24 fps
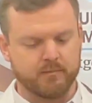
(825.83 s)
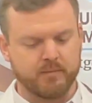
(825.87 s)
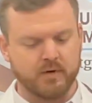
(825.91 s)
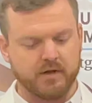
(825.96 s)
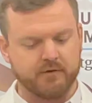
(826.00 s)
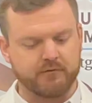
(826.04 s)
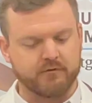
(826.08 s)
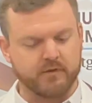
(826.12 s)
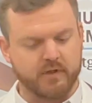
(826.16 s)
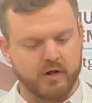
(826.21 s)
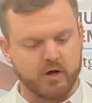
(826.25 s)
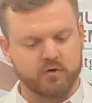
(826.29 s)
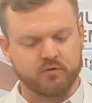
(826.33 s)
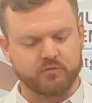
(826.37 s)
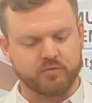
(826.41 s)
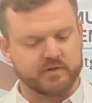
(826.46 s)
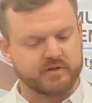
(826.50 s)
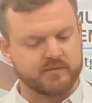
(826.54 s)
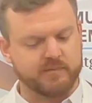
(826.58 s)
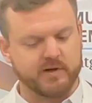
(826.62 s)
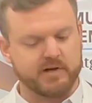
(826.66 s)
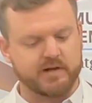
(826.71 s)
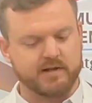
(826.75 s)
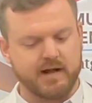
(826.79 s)
but for those
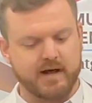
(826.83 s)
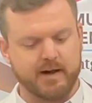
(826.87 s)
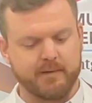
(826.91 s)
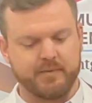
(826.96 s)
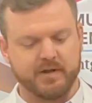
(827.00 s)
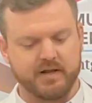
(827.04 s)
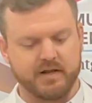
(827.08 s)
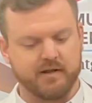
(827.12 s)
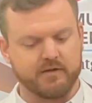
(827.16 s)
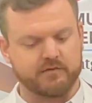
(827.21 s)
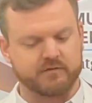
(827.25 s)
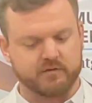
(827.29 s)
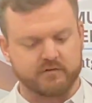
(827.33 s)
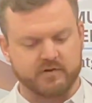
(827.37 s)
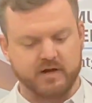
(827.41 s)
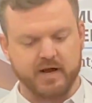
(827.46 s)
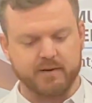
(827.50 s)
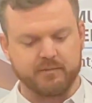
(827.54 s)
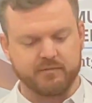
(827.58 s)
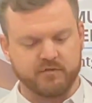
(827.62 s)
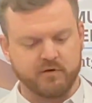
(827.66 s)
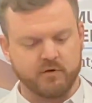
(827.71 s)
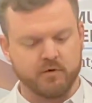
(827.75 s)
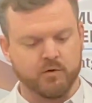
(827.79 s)
with prediabetes or
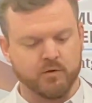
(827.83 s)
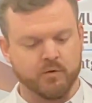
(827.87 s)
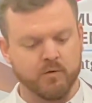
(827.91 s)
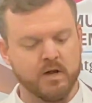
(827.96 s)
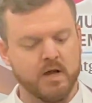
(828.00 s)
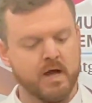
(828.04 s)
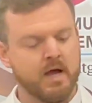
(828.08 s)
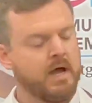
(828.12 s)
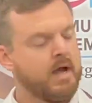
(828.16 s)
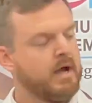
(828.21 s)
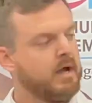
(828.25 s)
type 2,